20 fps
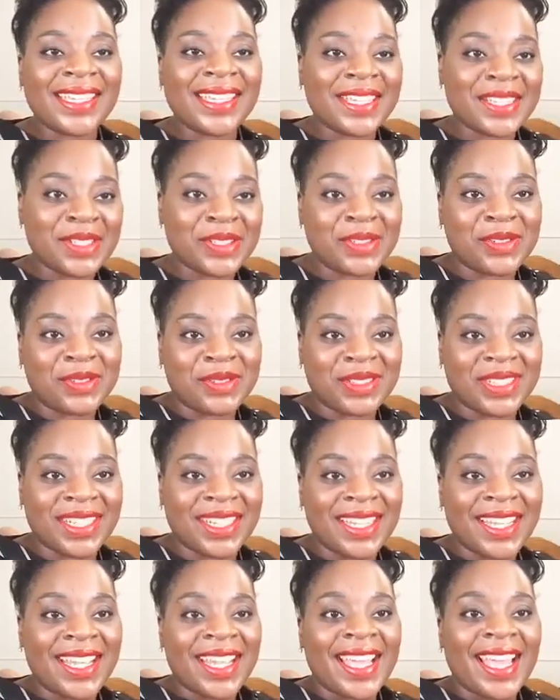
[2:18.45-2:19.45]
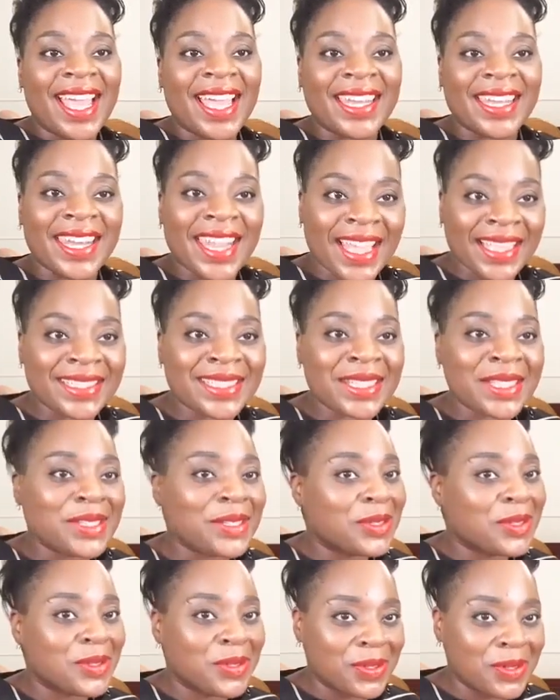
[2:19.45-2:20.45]
history, and that
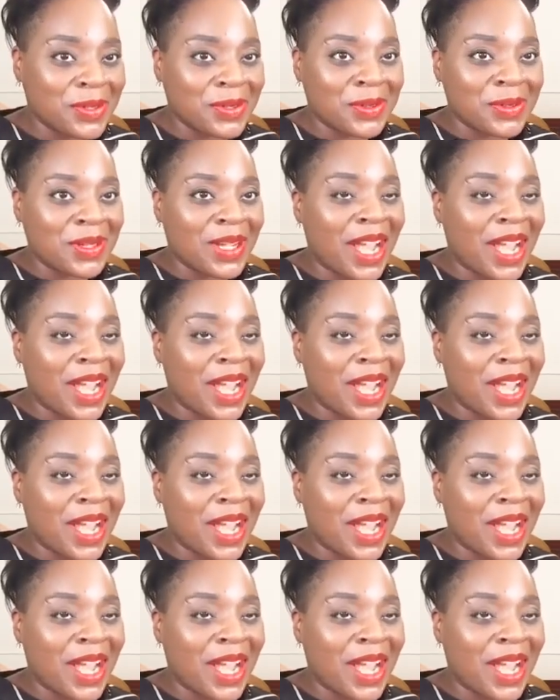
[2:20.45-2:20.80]
is true.